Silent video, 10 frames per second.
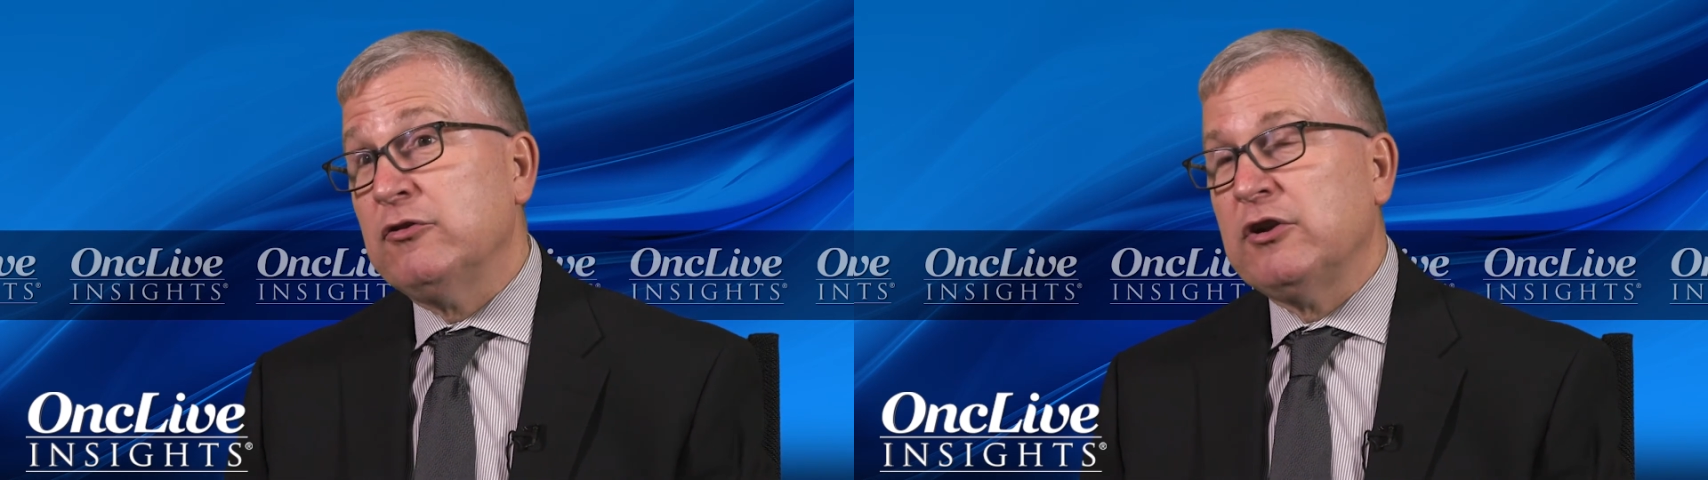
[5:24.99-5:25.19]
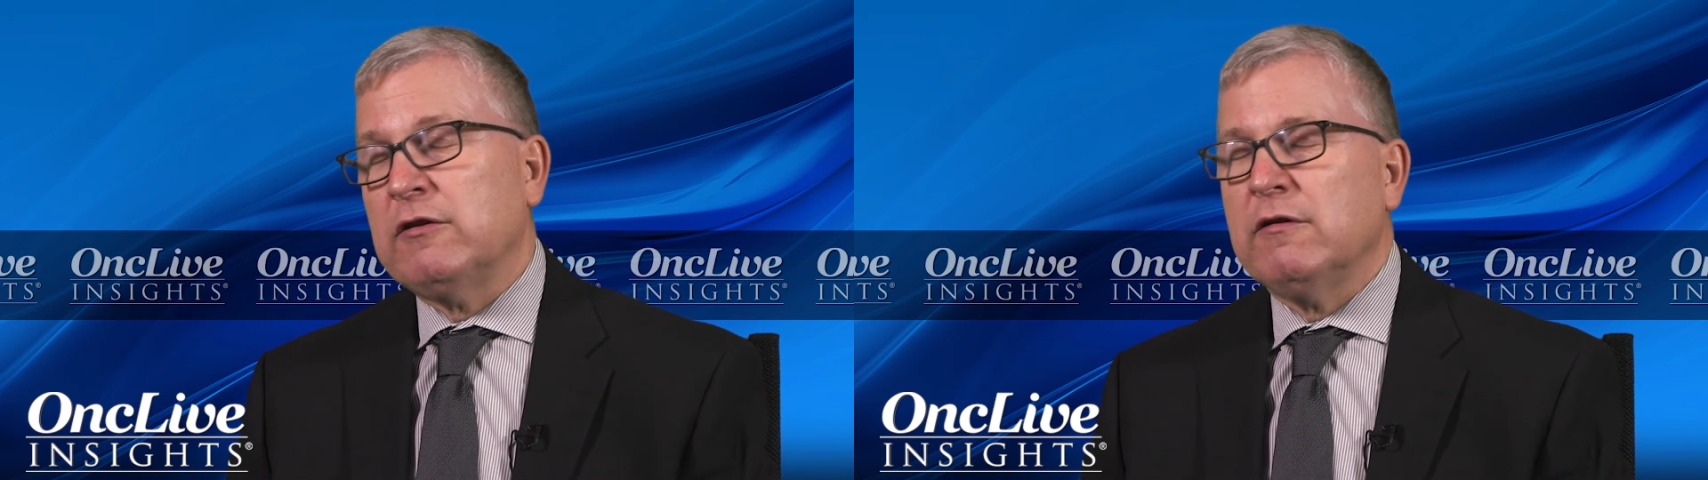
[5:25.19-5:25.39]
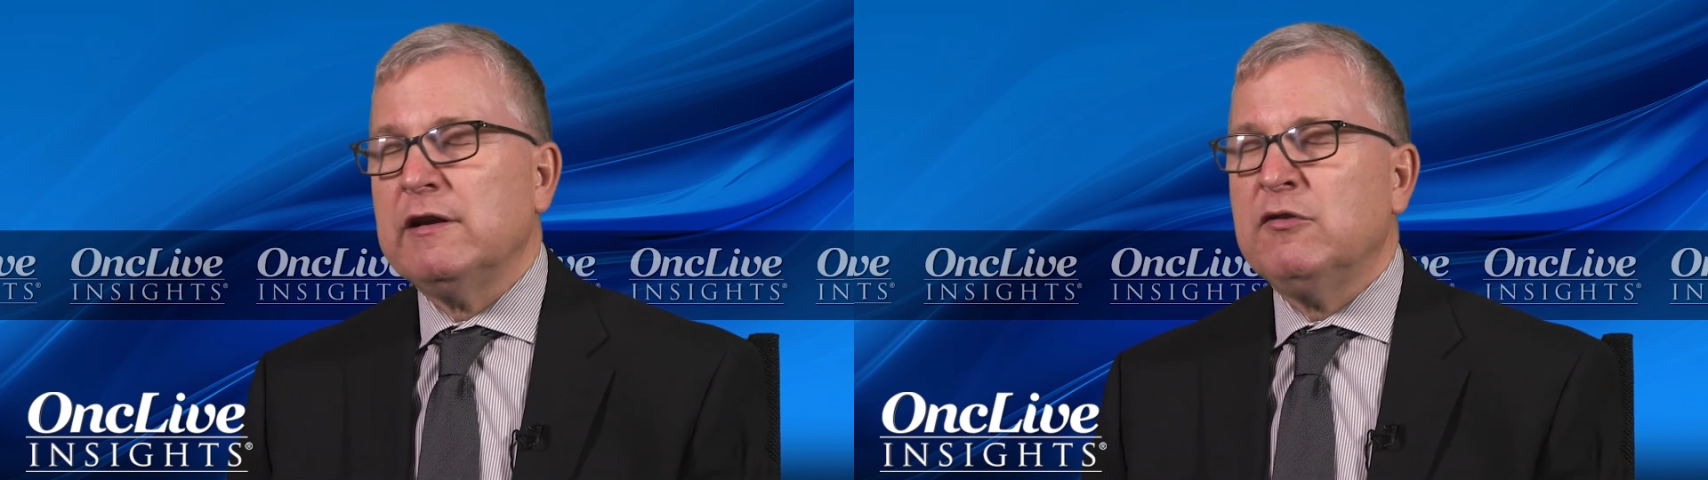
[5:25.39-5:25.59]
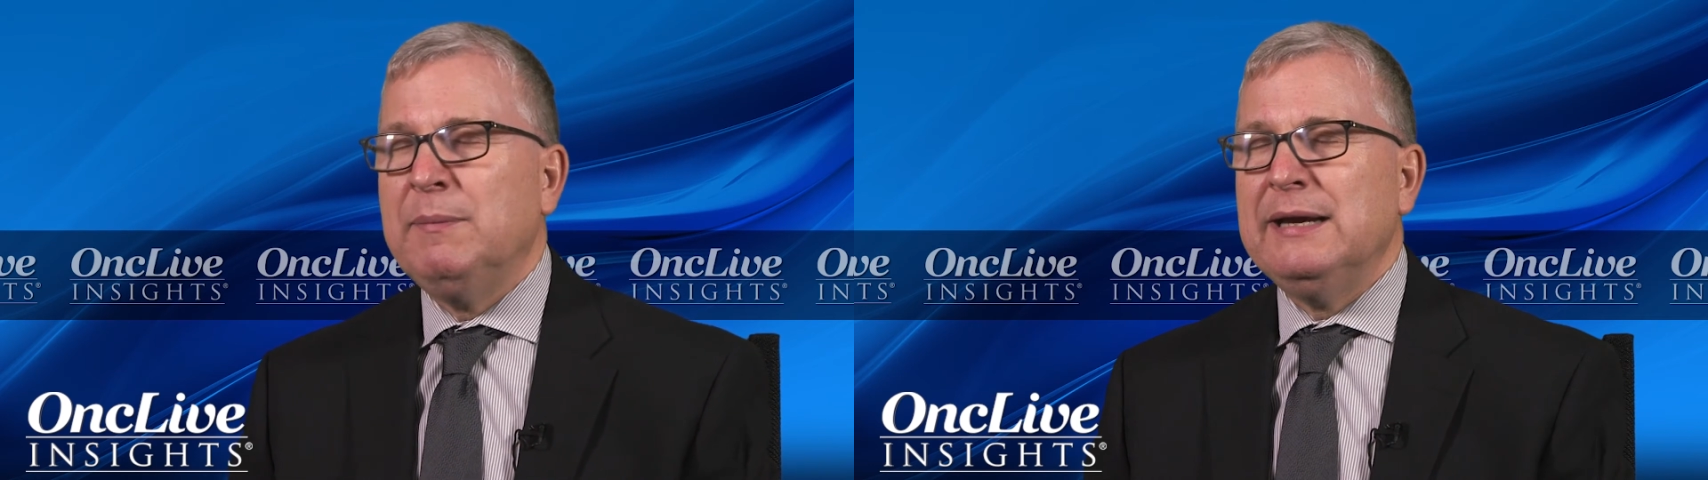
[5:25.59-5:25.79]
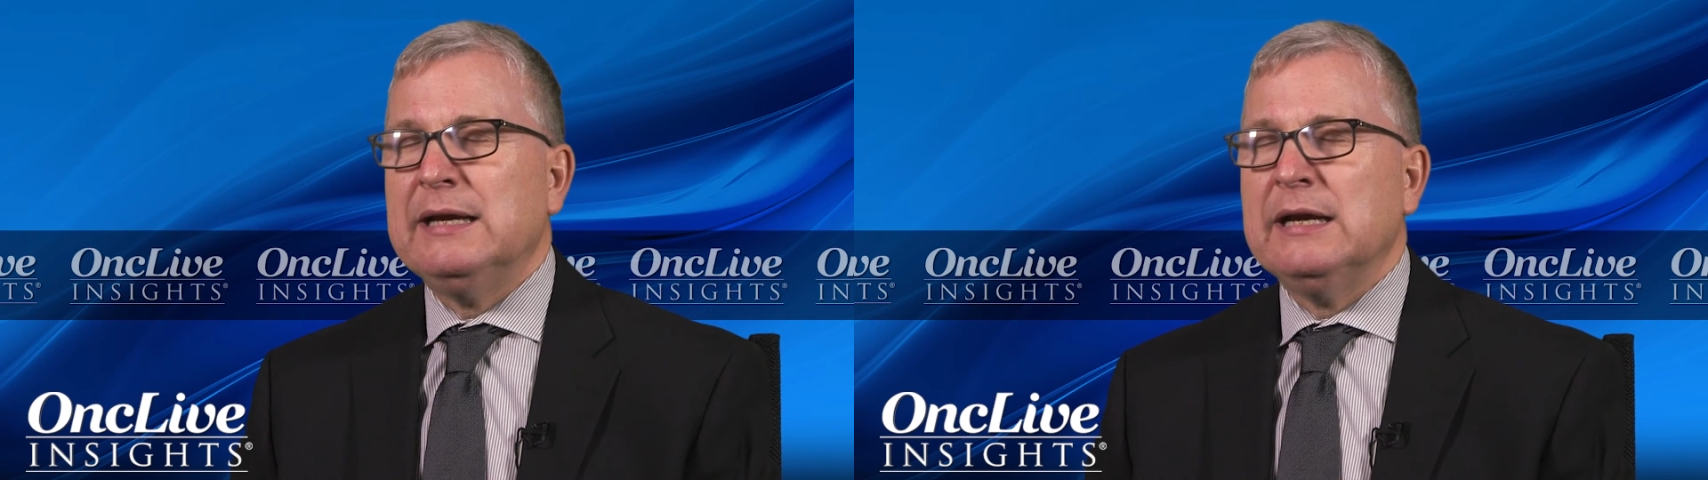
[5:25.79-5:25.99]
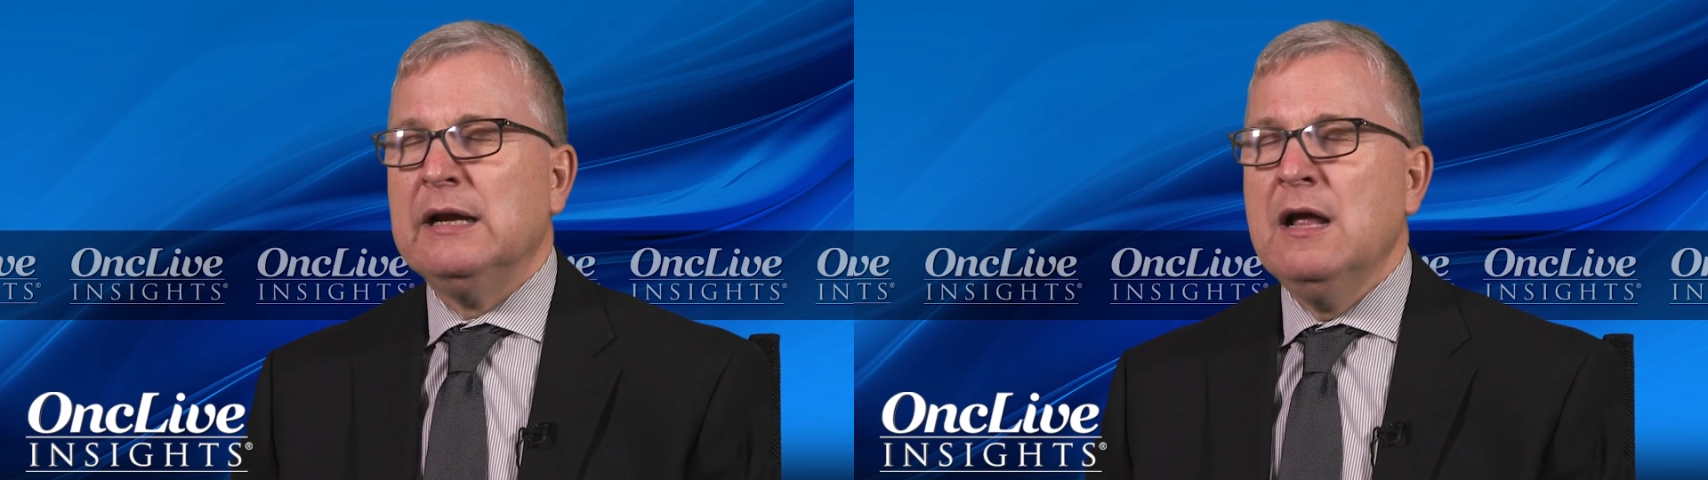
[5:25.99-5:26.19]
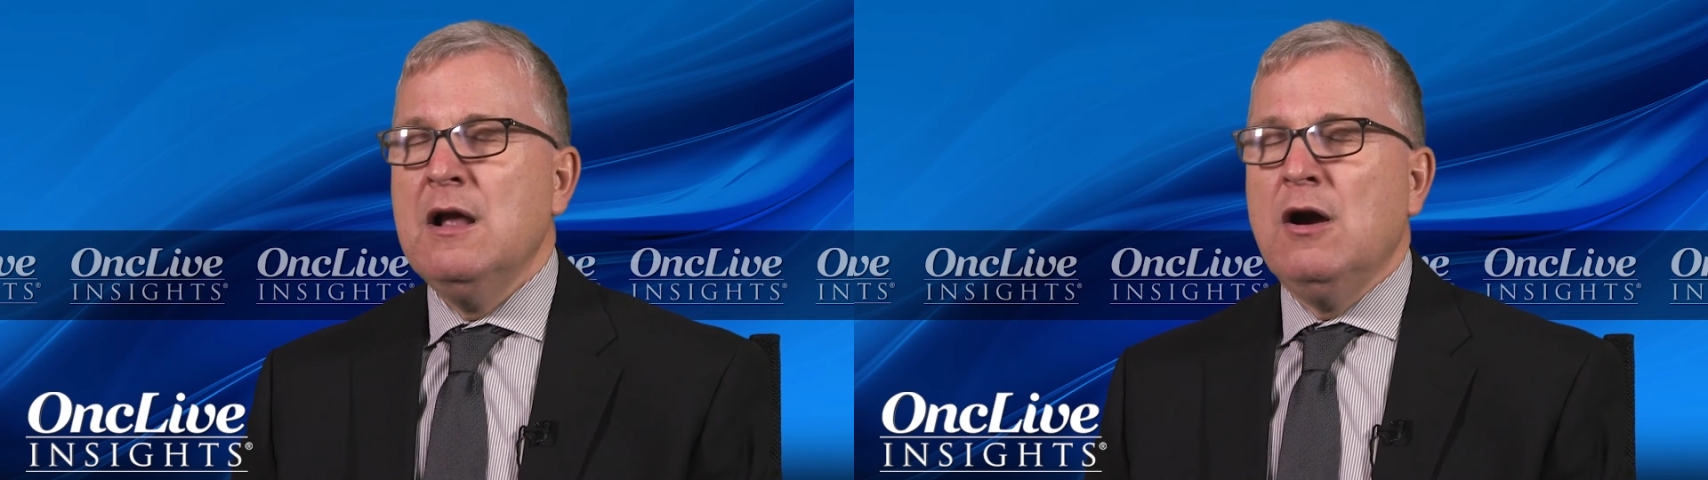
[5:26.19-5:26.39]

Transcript: generally speaking,